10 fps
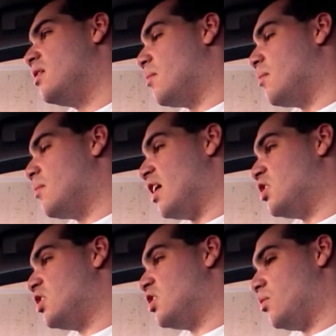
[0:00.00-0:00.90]
compared
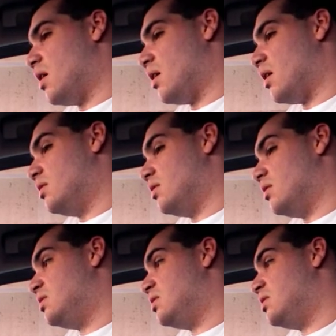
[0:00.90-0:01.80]
to
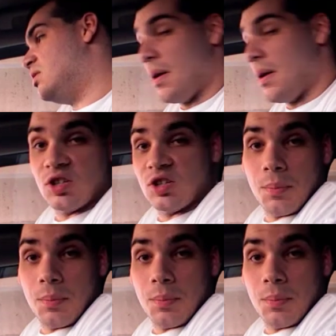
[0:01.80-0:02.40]
damaging the